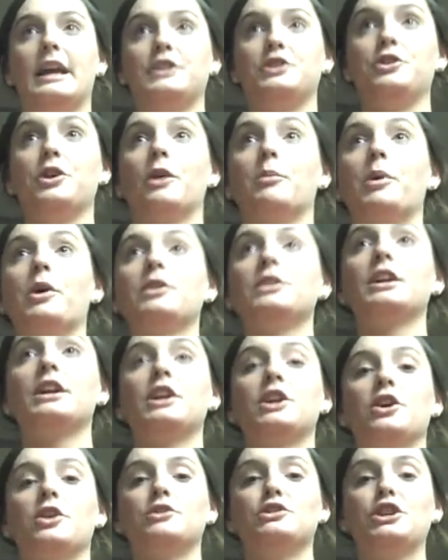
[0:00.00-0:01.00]
And you are both
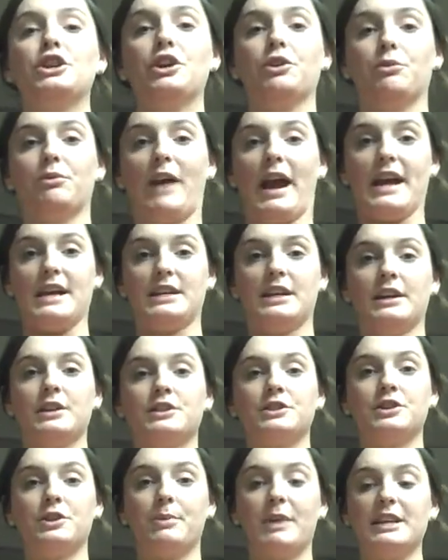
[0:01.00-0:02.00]
going to go to your right.
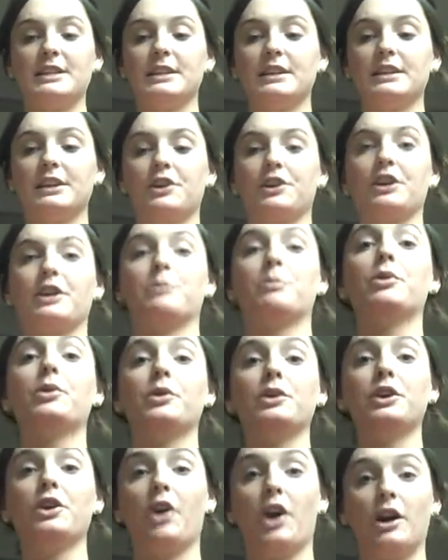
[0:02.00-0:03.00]
So basically you're going to
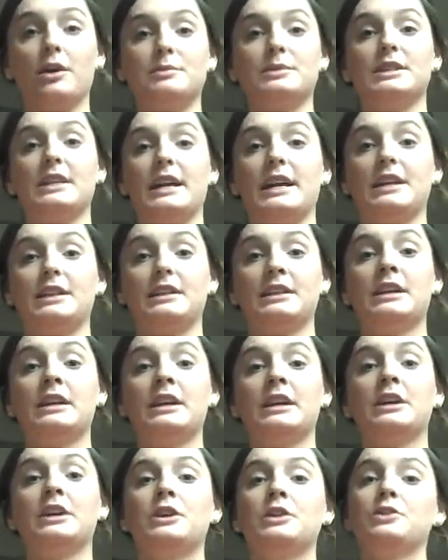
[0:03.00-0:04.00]
pull your arms in
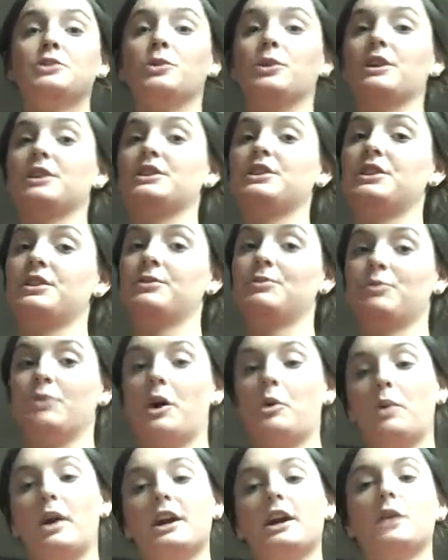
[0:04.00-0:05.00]
towards,
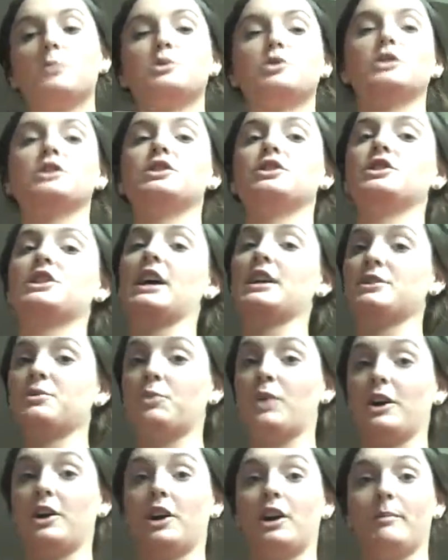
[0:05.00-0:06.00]
well, one arm towards your
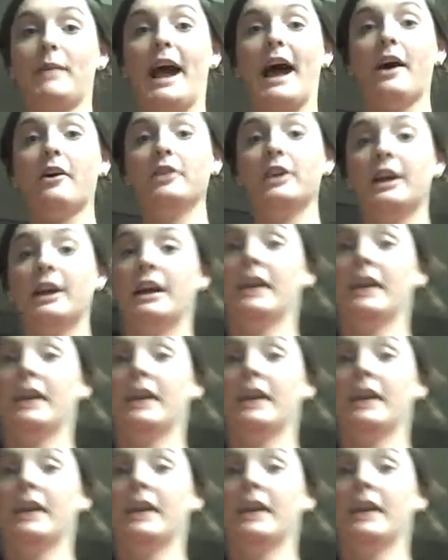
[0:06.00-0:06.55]
chest, one arm out.